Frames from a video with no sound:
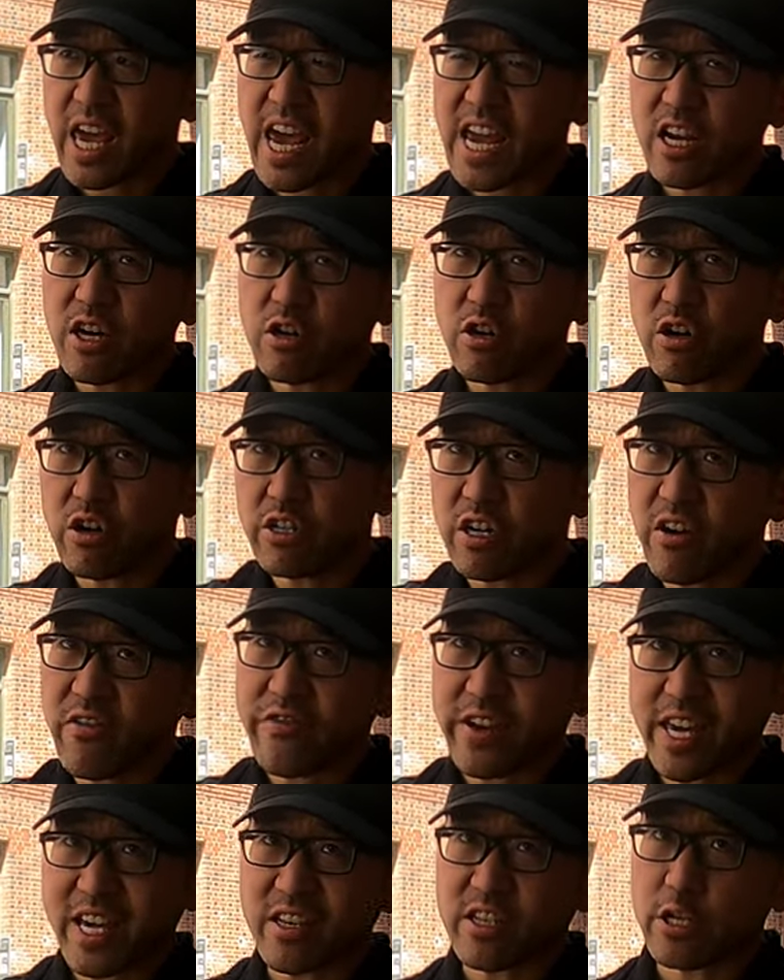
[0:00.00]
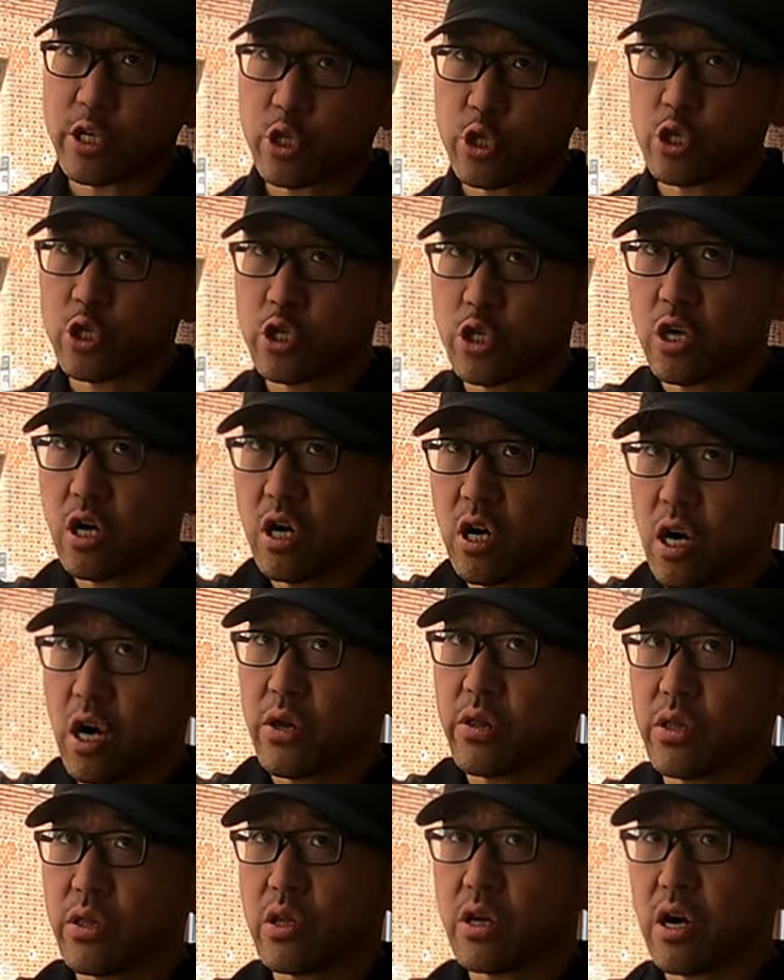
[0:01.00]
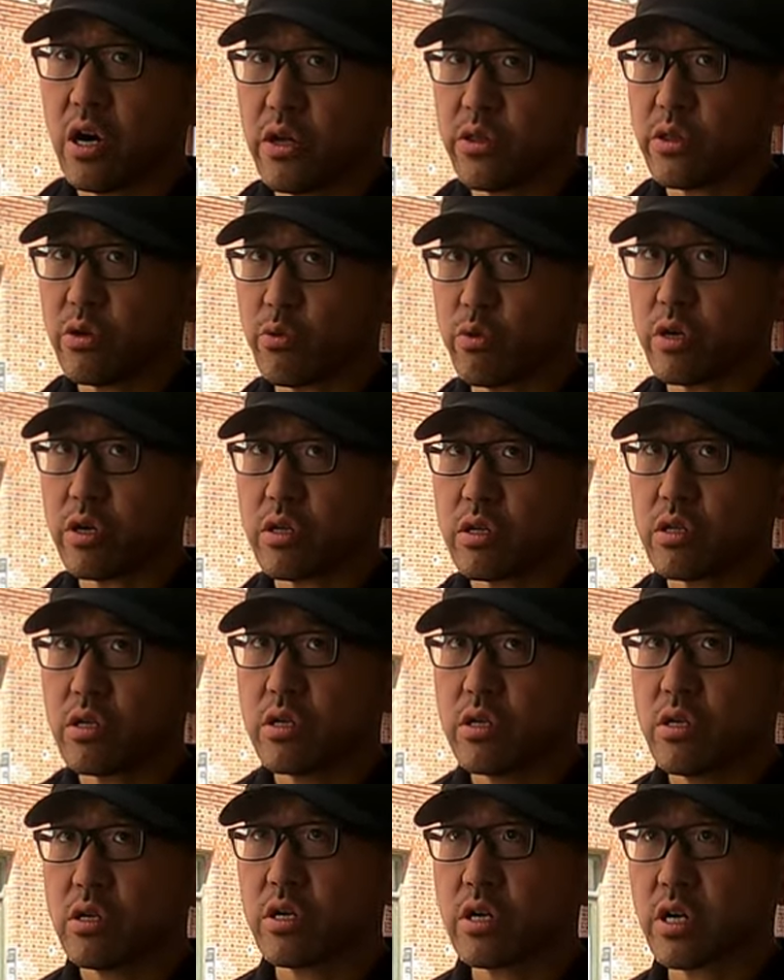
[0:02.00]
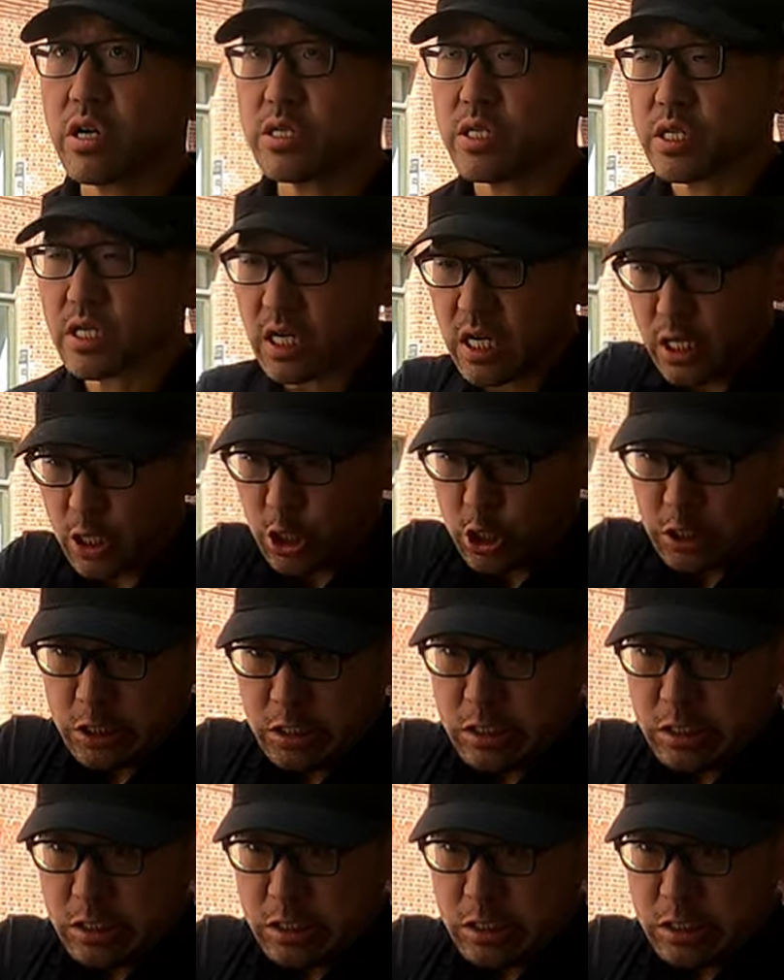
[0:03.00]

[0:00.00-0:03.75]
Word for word: angle, enough English on on the wheel because it's gonna just.